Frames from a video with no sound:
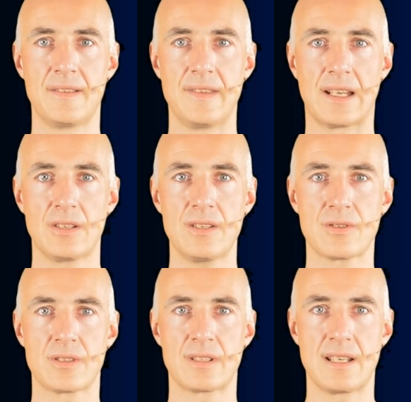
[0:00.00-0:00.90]
The
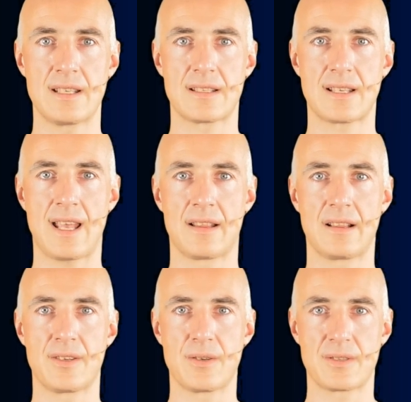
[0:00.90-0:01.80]
collision is
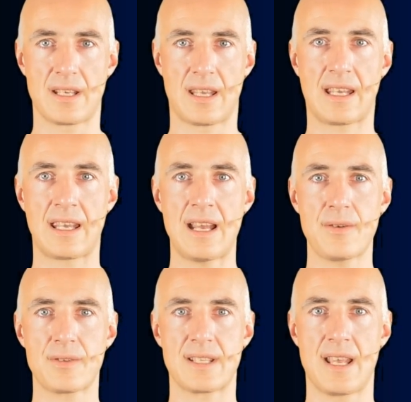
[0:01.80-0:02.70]
handled using
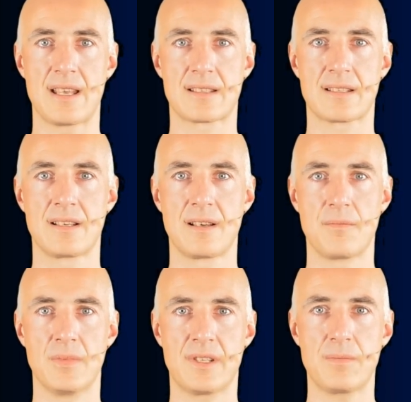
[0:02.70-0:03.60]
carrier sense,
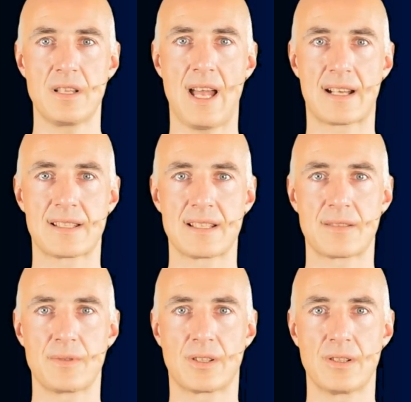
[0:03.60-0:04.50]
multiple access
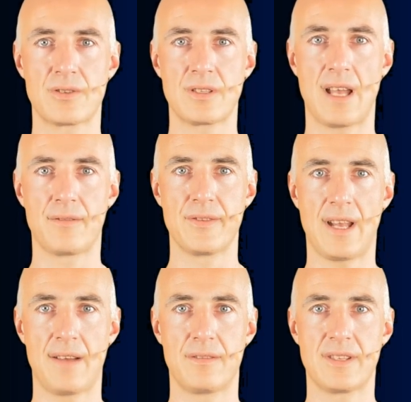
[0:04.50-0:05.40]
with collision
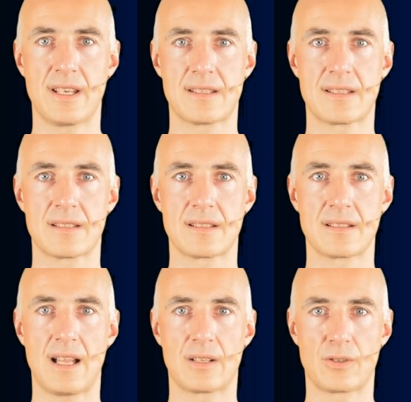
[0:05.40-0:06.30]
avoidance uh,
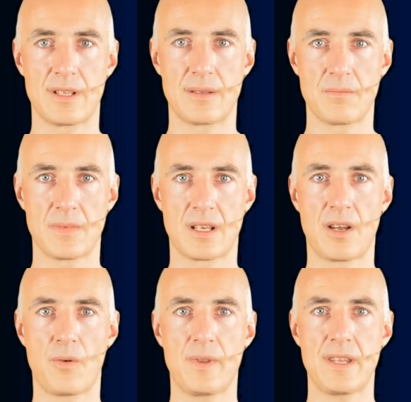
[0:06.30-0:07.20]
algorithm,
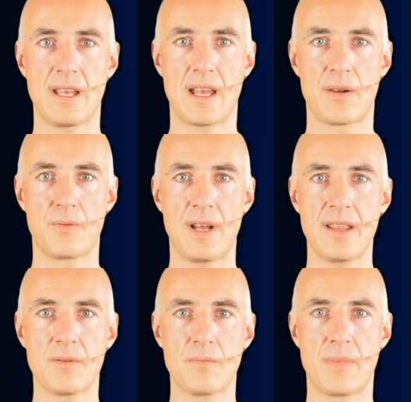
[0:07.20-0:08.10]
with a
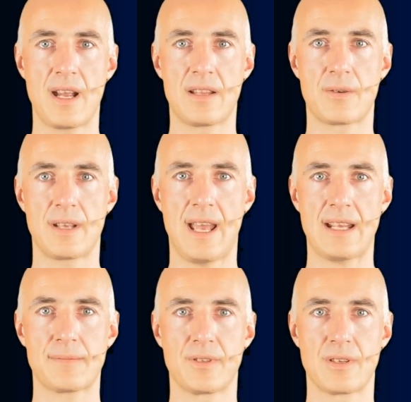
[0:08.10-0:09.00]
random binary
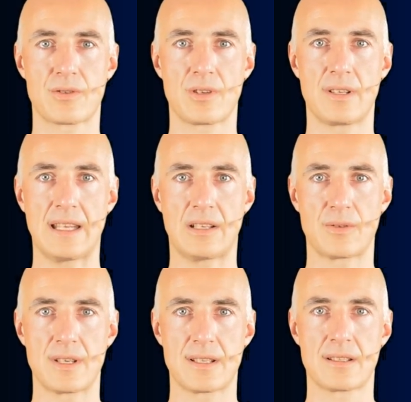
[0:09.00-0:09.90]
exponential
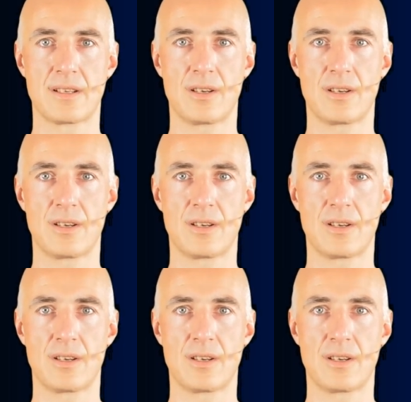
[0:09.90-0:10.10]
increase